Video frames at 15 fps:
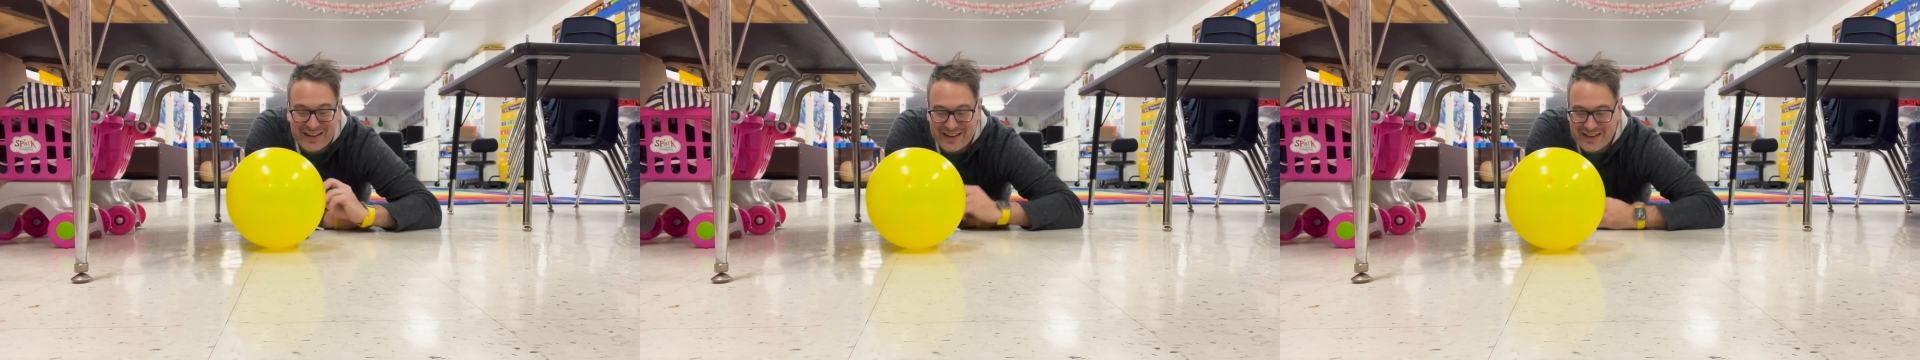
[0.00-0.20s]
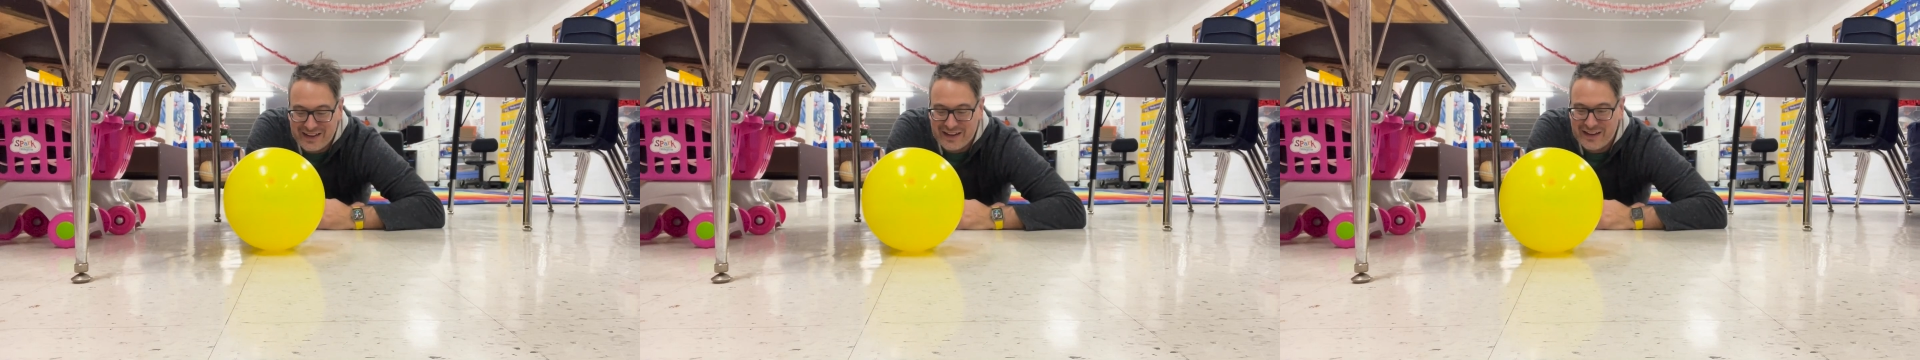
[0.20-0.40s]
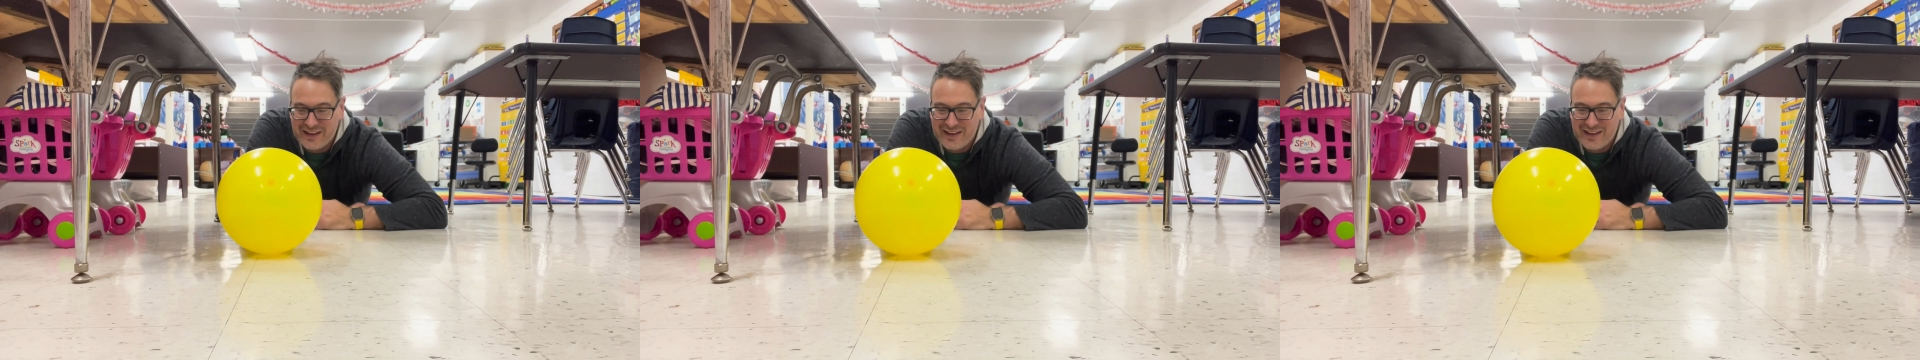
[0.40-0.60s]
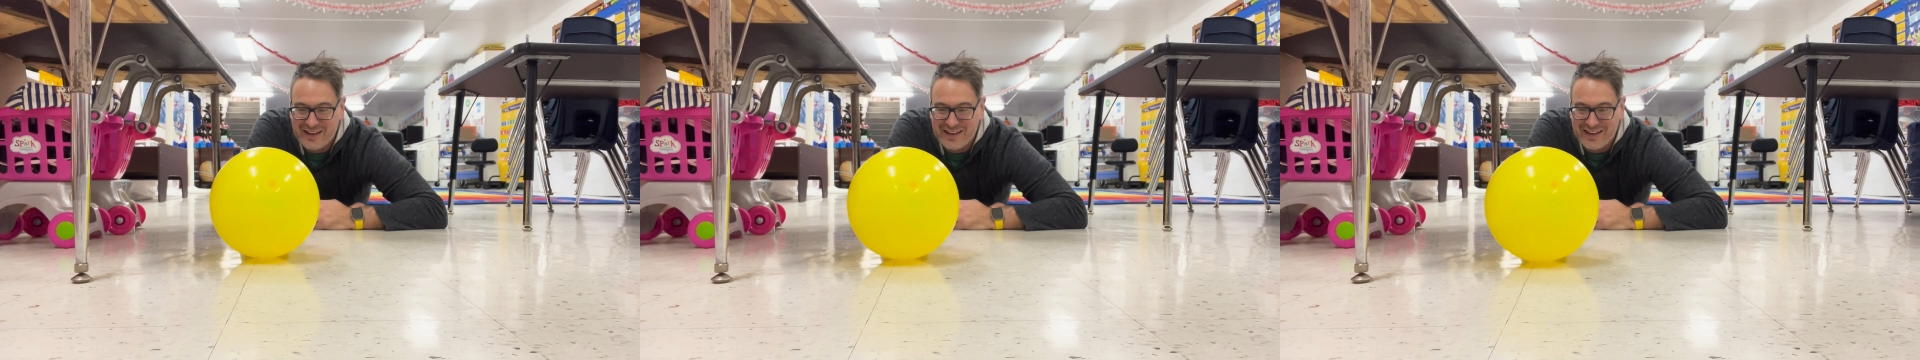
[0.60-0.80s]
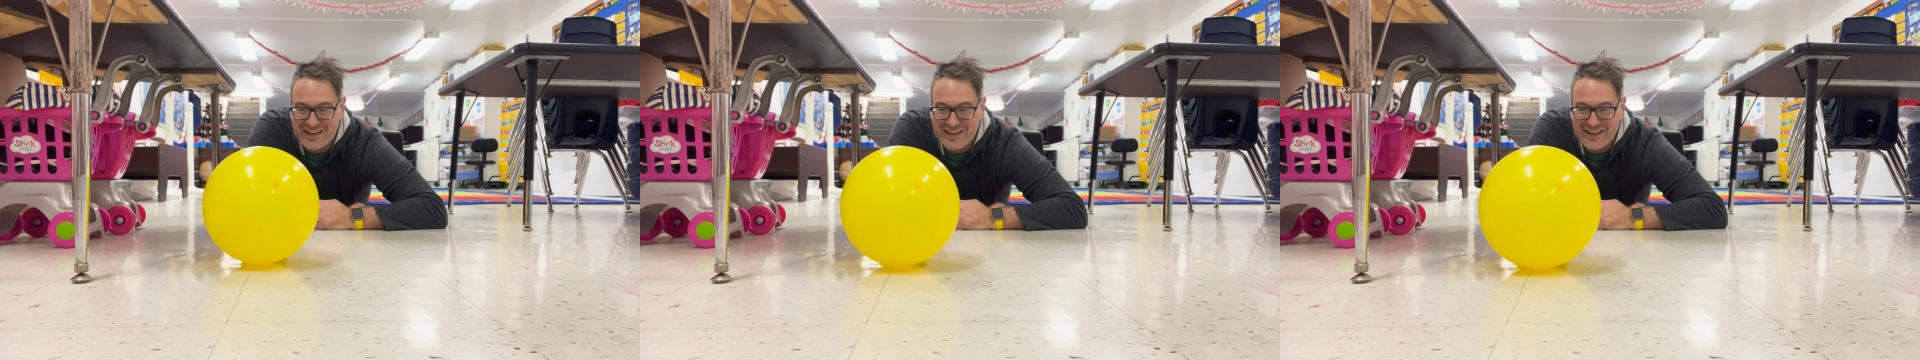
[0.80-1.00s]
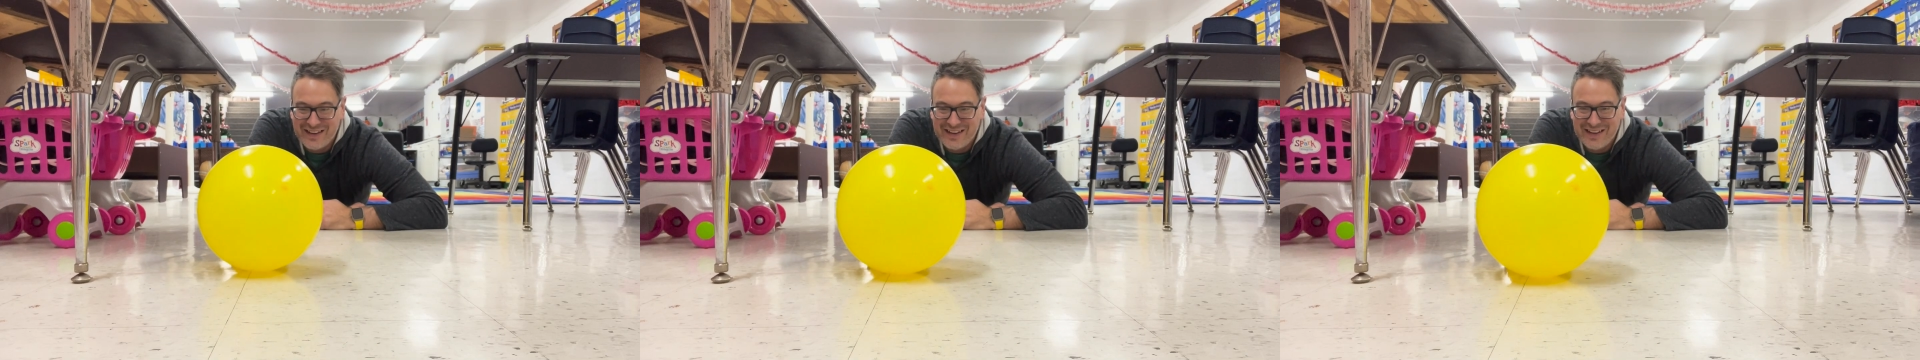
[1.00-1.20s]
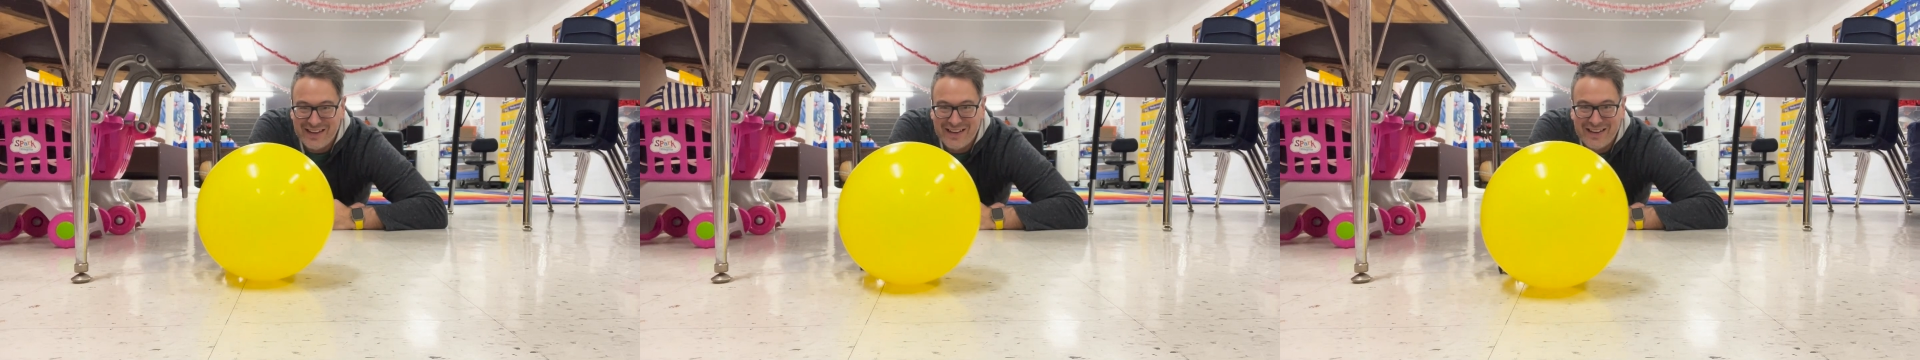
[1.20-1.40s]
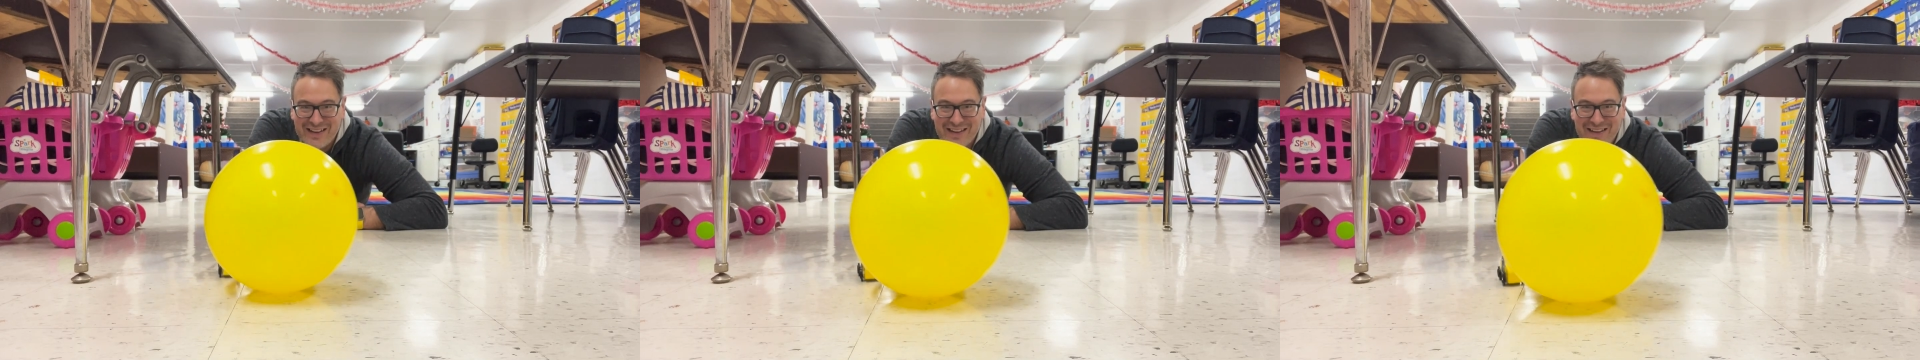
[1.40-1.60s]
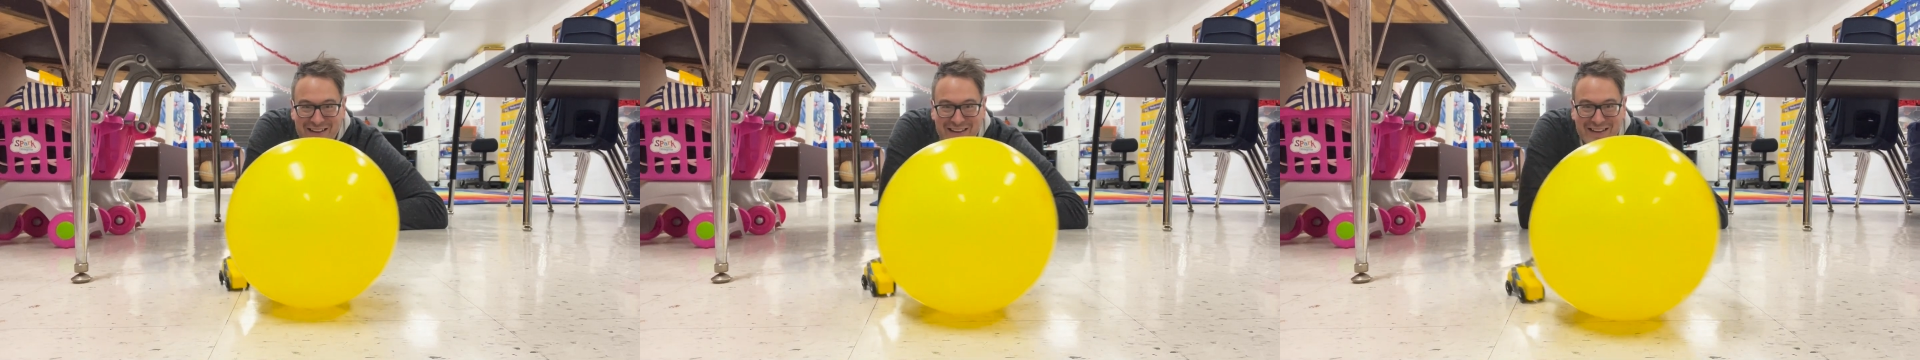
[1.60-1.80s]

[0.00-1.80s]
Nobody speaks.